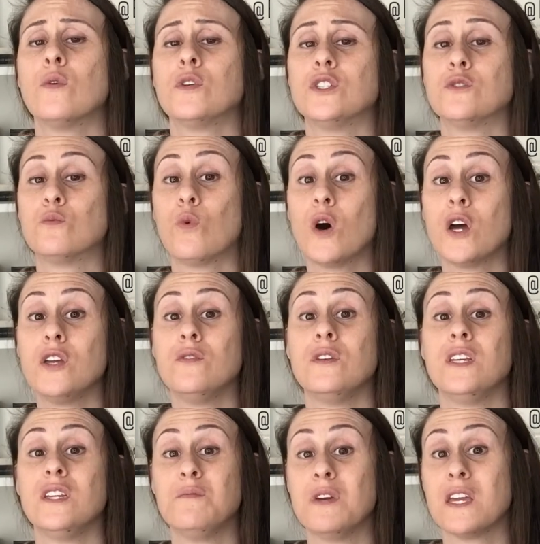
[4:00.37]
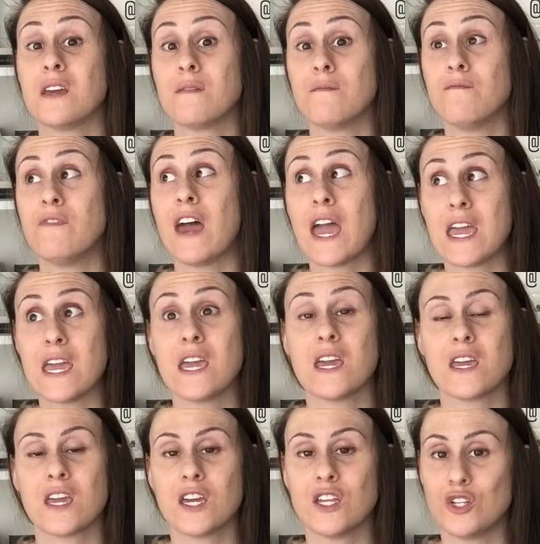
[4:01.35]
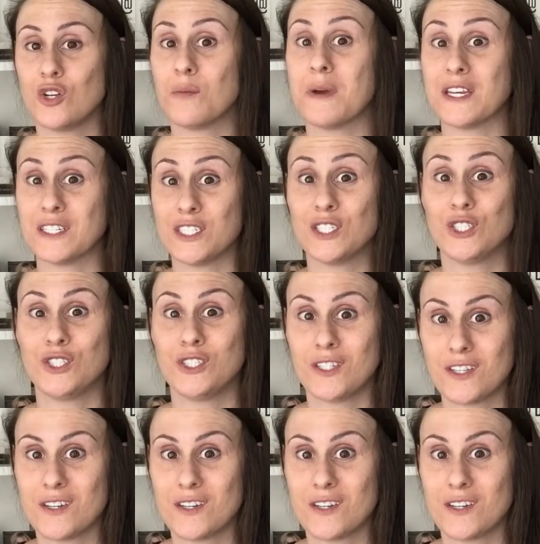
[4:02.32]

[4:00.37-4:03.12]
which is what you need to be conveying in your message to